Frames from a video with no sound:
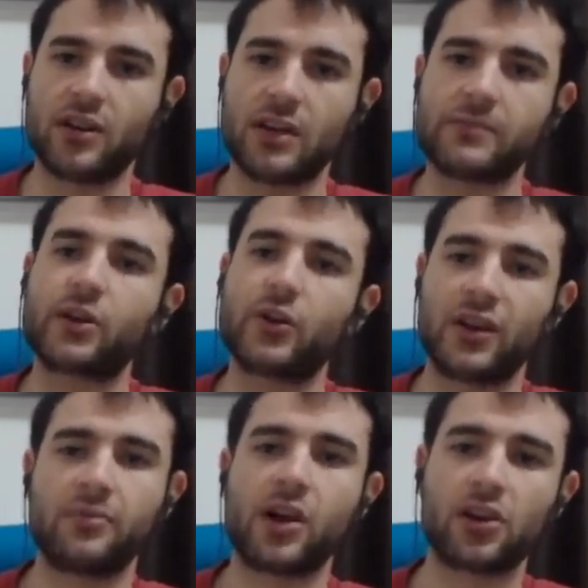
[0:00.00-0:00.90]
and by
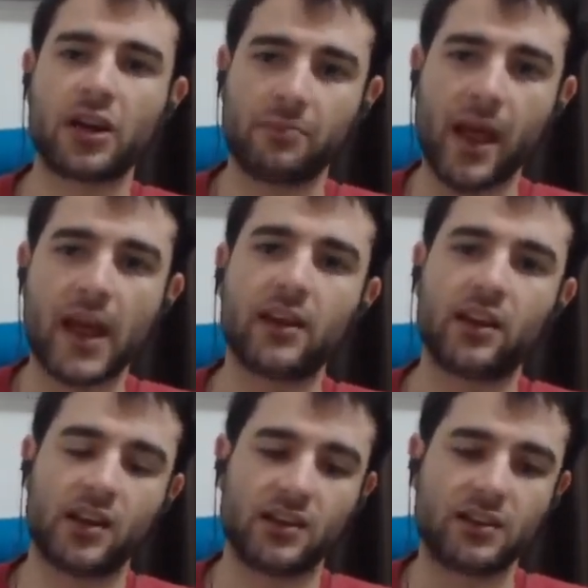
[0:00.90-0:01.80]
creating the block you get paid in